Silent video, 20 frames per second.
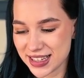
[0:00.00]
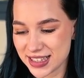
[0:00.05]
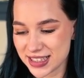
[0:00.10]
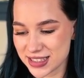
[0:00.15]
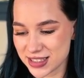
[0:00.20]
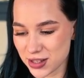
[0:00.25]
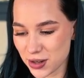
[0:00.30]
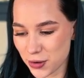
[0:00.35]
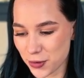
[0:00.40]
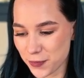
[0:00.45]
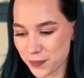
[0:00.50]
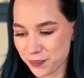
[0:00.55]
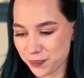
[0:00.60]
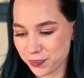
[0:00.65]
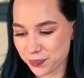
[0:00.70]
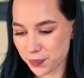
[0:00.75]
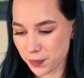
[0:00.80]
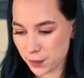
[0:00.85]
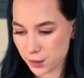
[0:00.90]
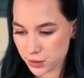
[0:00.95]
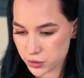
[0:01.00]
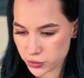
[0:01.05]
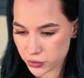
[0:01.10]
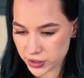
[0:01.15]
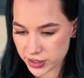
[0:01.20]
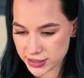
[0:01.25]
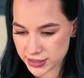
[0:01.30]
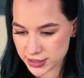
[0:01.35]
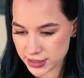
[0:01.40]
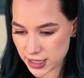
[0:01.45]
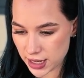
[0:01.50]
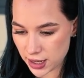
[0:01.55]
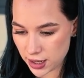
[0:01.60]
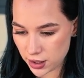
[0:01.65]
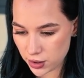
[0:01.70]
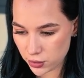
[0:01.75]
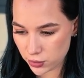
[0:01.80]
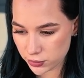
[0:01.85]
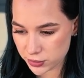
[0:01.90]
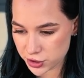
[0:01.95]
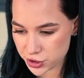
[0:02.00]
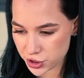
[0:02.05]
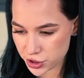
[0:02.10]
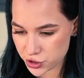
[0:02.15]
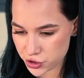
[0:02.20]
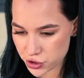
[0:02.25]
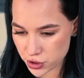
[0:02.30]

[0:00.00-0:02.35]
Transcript: So guys, now we changed